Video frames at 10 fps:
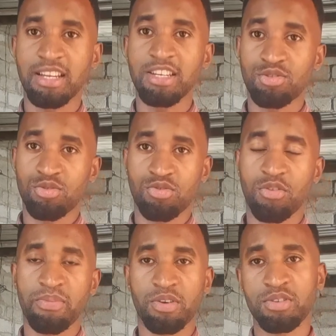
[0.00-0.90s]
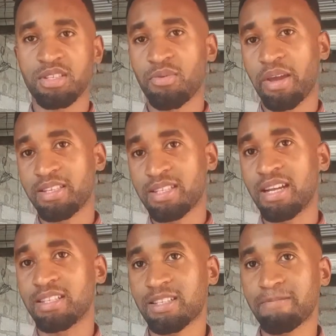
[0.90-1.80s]
need to grow because they were
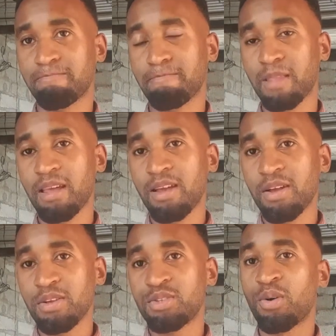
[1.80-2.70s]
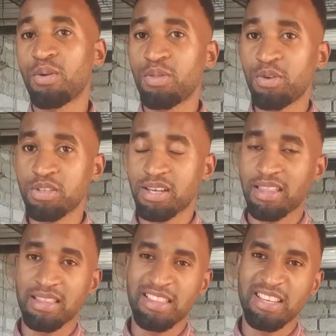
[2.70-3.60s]
stunt. So those are
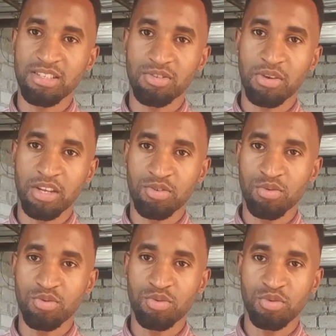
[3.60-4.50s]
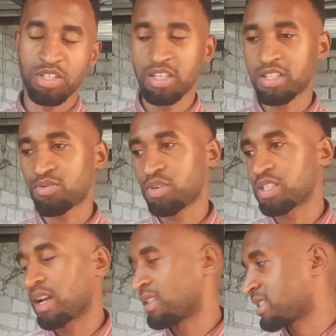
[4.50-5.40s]
the things you can do to chicks which
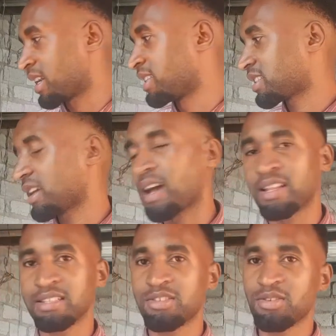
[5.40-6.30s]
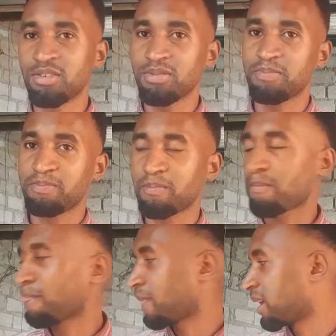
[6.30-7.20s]
are stunt. And you know,
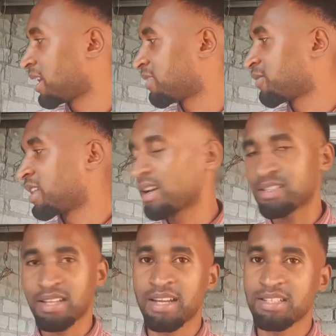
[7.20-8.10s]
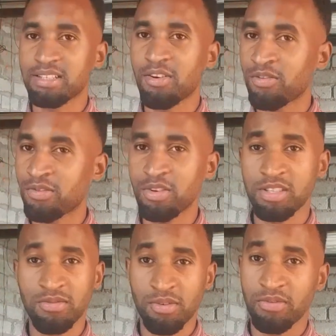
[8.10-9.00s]
if they are stunt, of course,
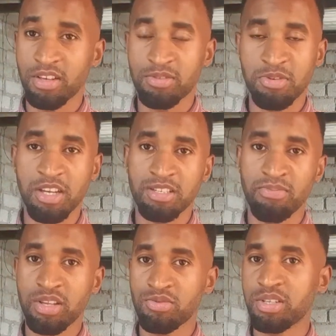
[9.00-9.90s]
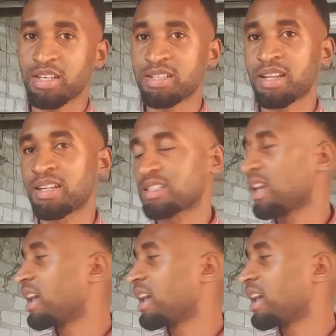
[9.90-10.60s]
if you've experienced beds which are stunt,